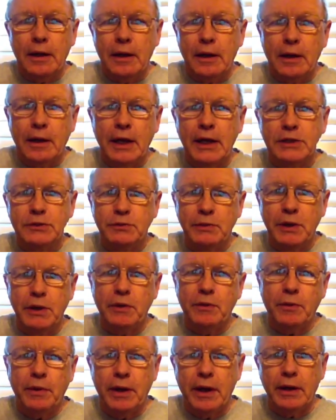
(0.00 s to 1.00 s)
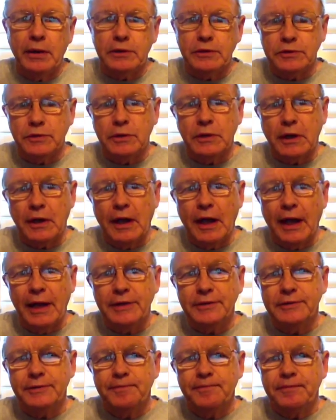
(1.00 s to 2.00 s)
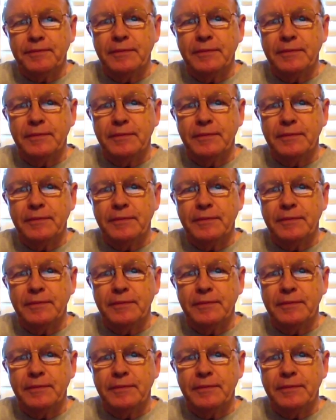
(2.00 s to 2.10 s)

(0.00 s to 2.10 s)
Last week we had a short class